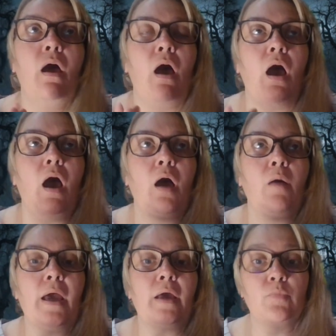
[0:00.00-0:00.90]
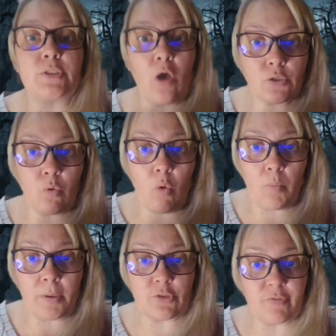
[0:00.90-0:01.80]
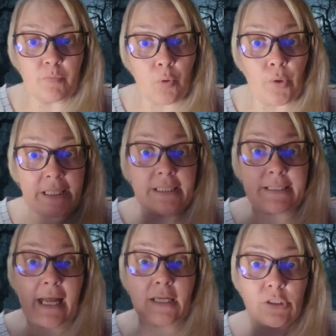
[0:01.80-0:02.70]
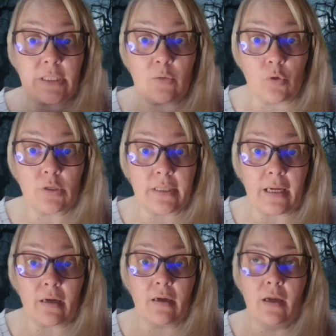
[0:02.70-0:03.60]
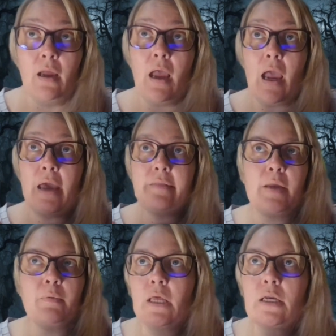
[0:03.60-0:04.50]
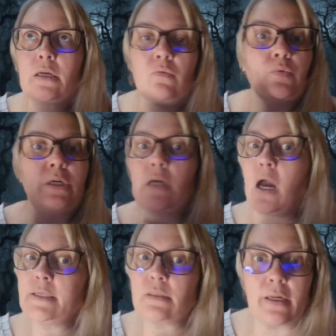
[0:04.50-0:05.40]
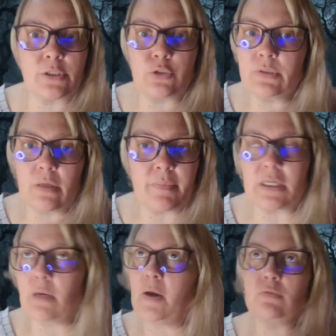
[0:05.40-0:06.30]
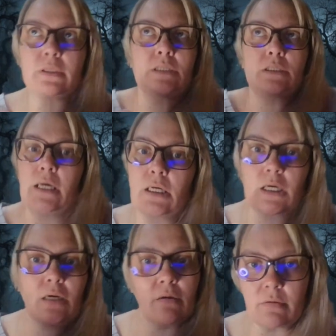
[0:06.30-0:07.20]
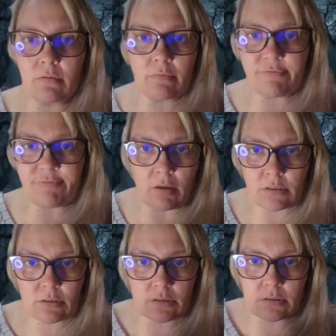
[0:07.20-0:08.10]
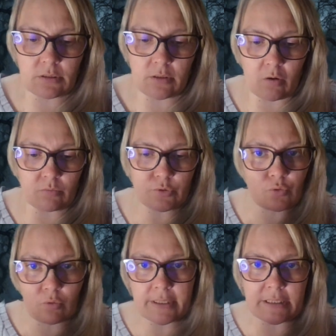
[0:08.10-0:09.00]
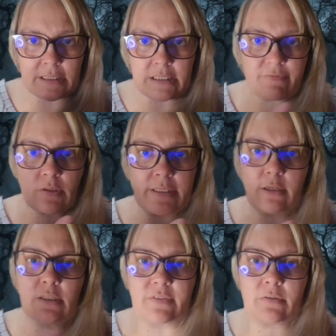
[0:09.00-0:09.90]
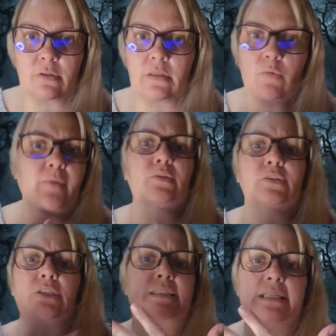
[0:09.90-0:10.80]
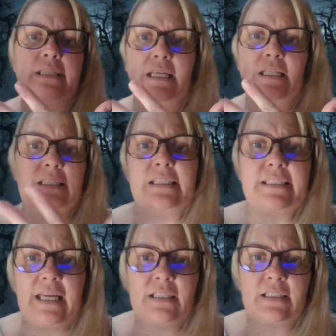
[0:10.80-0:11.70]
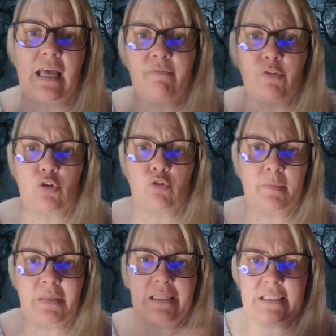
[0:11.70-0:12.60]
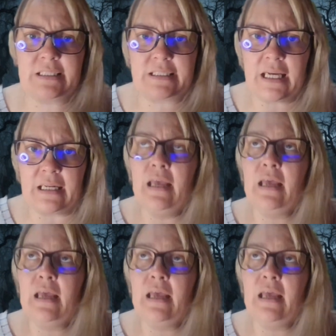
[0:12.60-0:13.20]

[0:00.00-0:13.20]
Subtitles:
And we talked to a whole bunch of employees that actually had worked there, and they were like, you guys got to do something about this, like false, stories, these false narratives out there, that we were just like this insane asylum for the criminally insane.